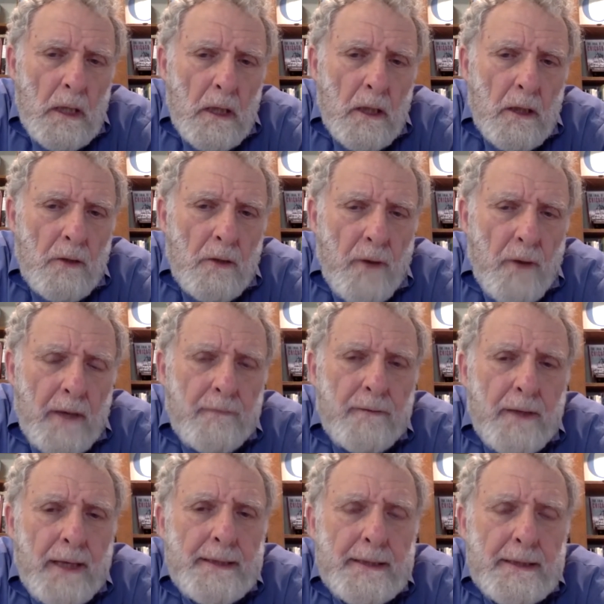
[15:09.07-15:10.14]
creative
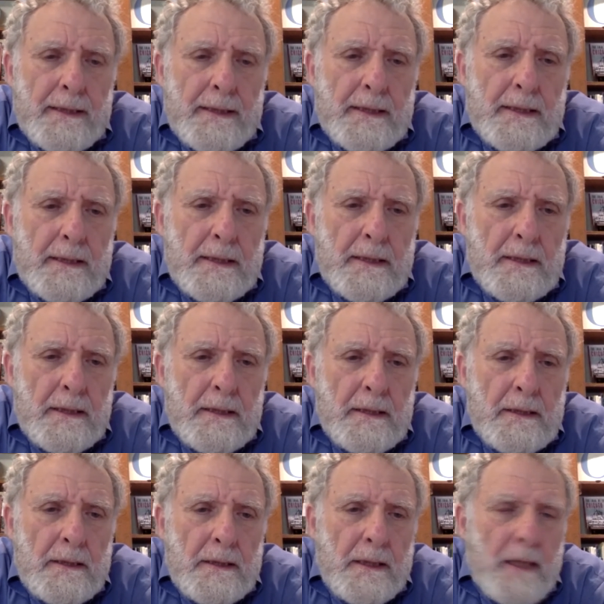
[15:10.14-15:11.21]
license
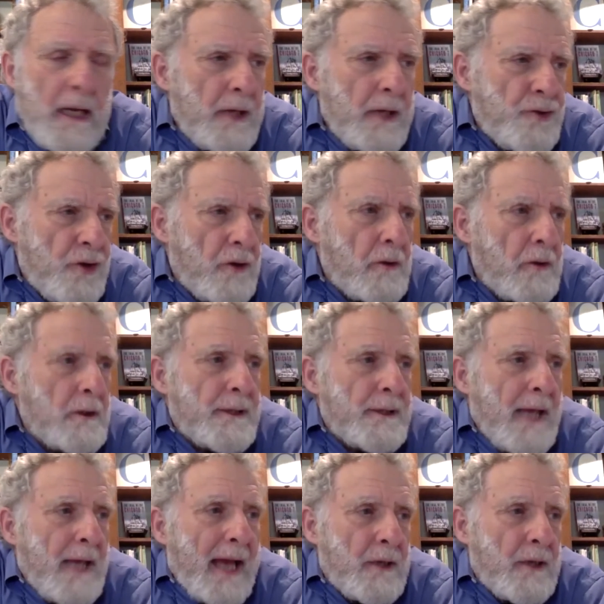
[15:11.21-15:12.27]
and journalistic
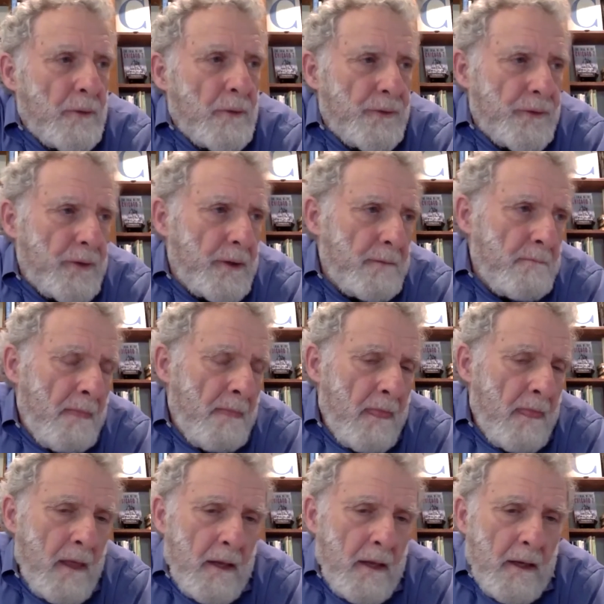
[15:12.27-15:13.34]
accuracy.
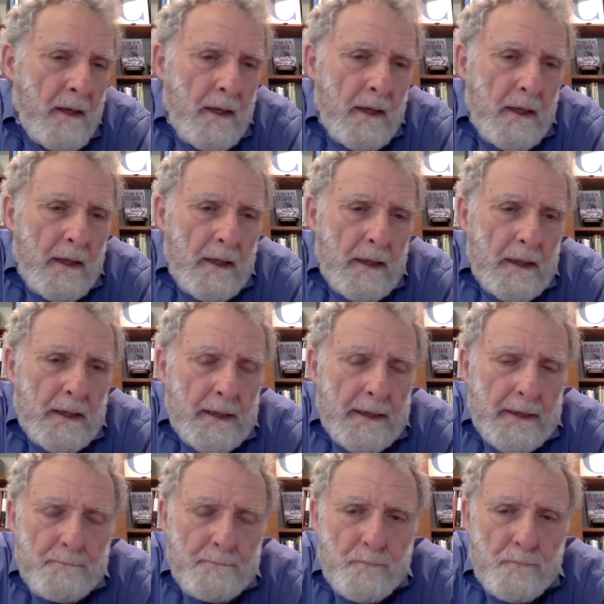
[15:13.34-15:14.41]

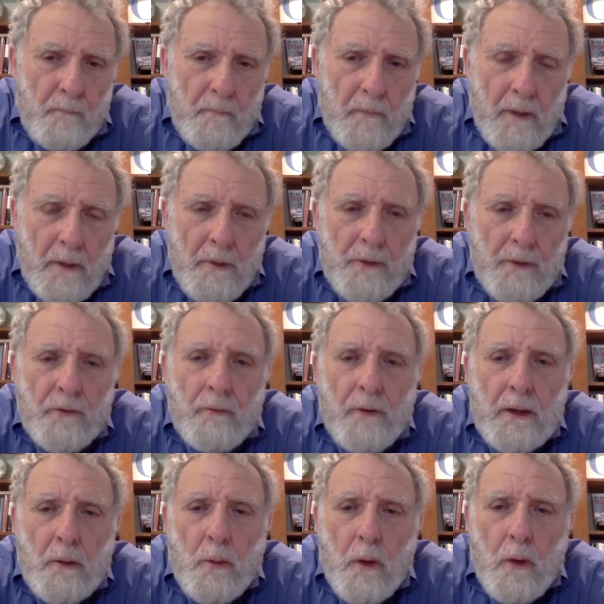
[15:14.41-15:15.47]
Um, I mean, there's a great
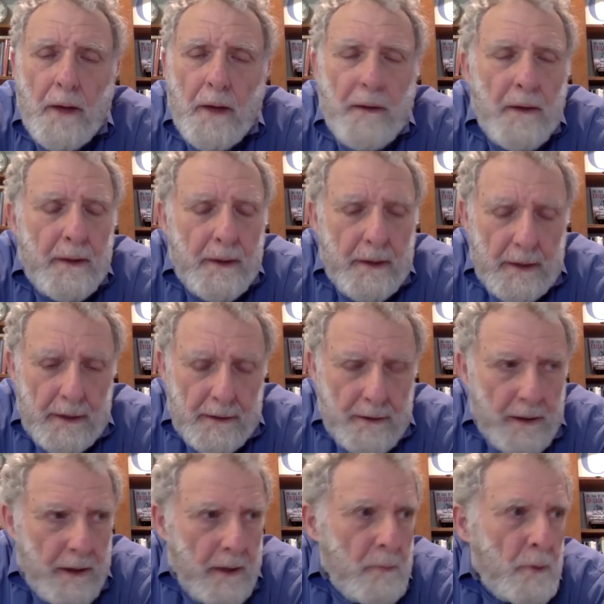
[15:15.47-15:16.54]
quote. I think uh,
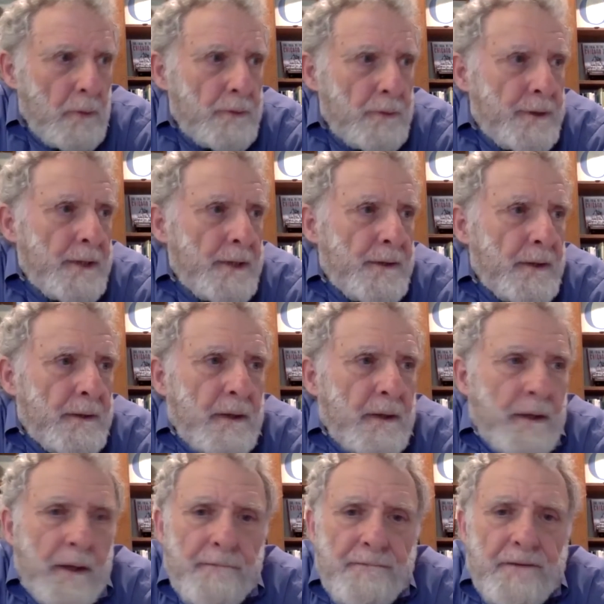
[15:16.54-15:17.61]
Camus says that uh,
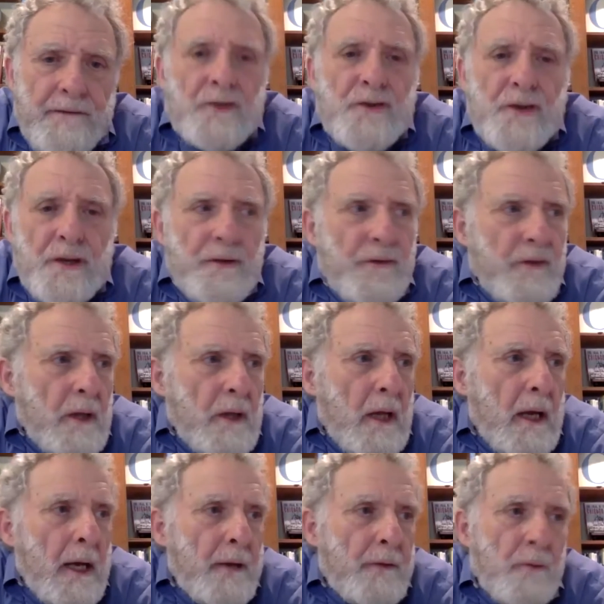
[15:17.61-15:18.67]
fiction is the lie
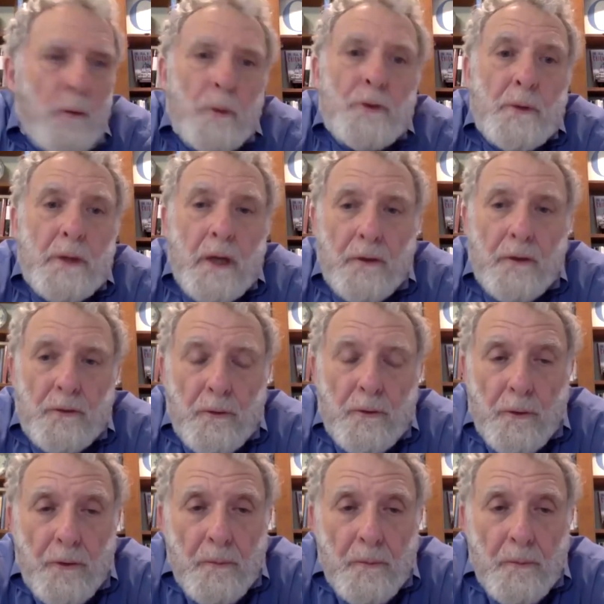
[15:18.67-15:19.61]
through which we tell the truth.